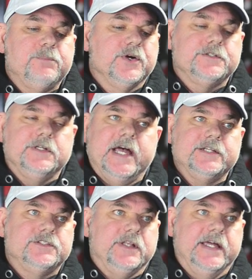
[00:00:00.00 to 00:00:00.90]
personally,
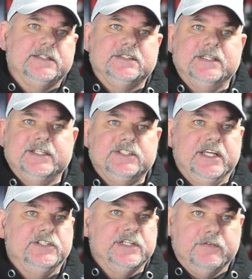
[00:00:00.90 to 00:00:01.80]
I still like to see it
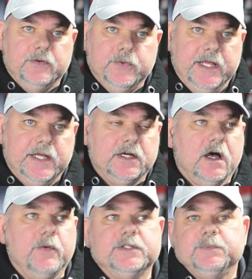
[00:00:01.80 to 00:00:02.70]
change every week and
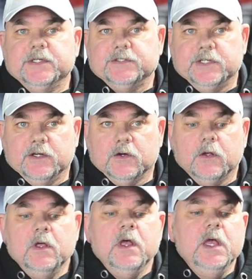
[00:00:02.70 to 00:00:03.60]
always be a
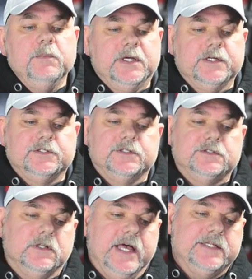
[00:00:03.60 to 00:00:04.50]
single, because
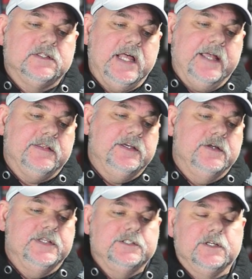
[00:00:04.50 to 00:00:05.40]
there's less
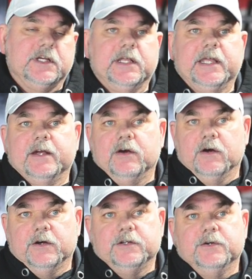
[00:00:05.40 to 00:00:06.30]
likelihood that you're going to get
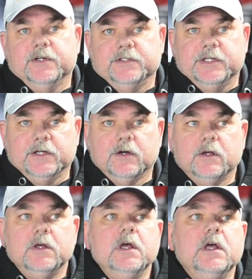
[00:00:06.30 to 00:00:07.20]
hurt doing a
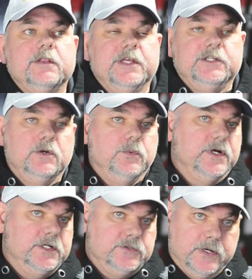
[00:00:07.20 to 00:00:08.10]
single than you
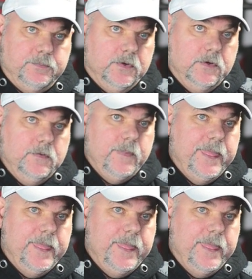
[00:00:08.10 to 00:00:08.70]
would a triple.